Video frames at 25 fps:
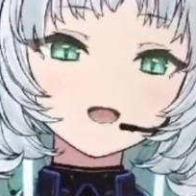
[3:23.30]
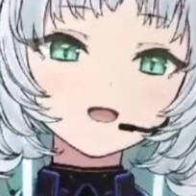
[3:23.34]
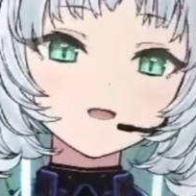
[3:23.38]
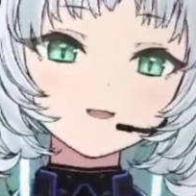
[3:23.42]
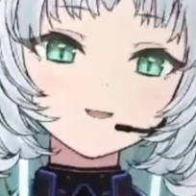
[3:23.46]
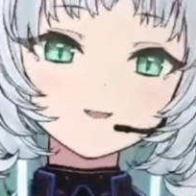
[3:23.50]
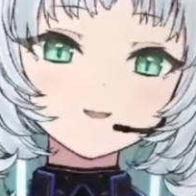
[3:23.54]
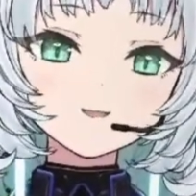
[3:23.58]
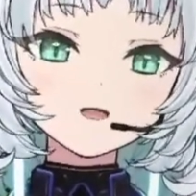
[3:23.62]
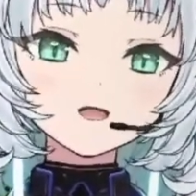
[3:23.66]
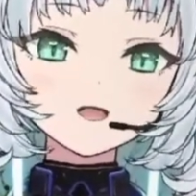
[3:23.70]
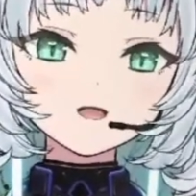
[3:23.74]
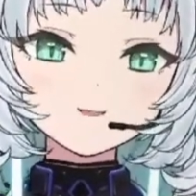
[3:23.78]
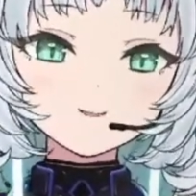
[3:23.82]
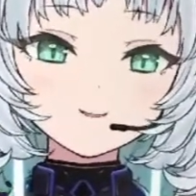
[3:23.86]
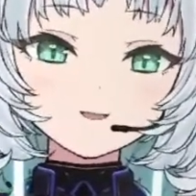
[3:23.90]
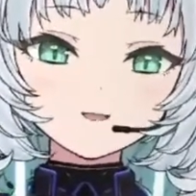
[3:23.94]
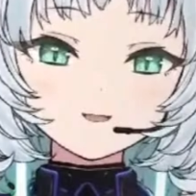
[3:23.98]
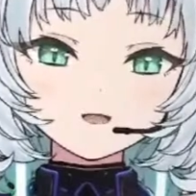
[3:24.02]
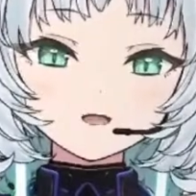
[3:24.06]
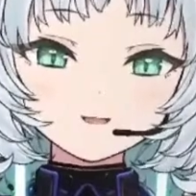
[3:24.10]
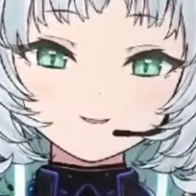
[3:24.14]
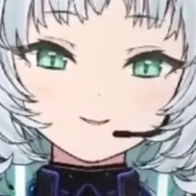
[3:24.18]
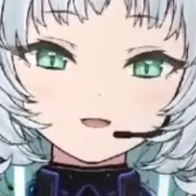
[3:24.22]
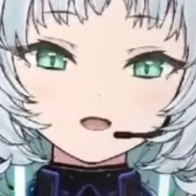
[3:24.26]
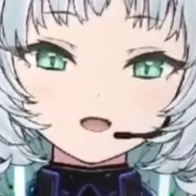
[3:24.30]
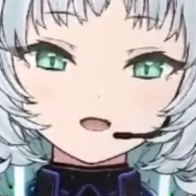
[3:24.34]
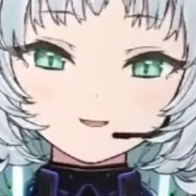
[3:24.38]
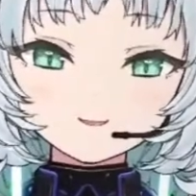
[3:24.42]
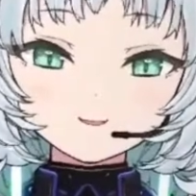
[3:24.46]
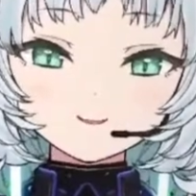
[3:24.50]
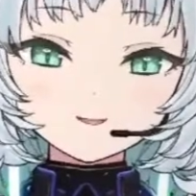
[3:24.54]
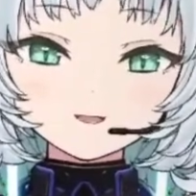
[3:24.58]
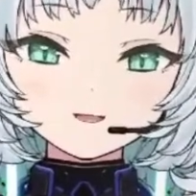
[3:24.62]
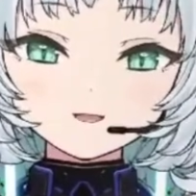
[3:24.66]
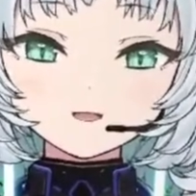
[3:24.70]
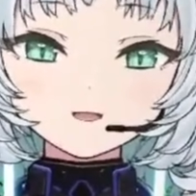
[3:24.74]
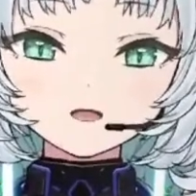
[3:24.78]
to the Off the Scuff
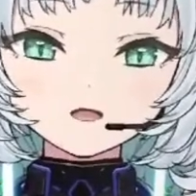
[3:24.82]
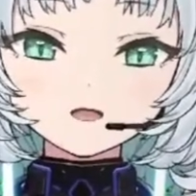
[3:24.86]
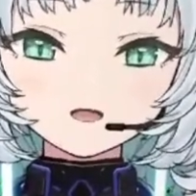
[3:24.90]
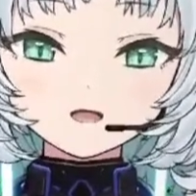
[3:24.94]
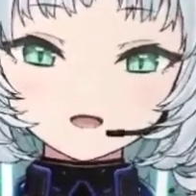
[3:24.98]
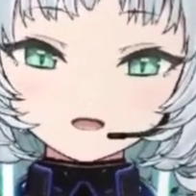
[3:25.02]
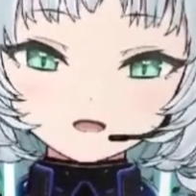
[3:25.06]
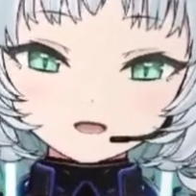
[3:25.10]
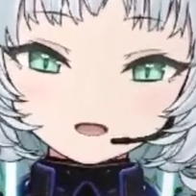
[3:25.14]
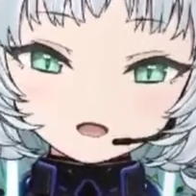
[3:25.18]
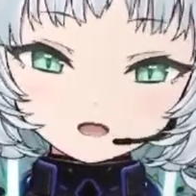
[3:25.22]
office. Here,